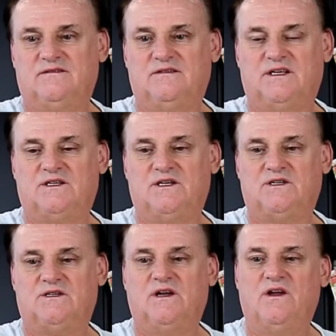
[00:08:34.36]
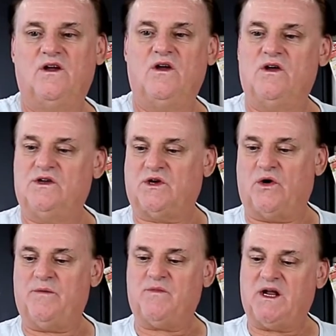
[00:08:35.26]
This is,
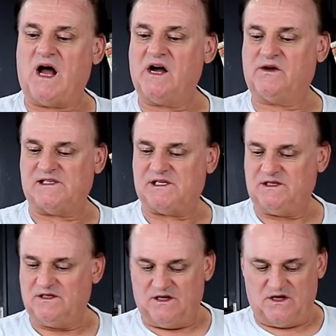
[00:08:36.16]
so in Hungary,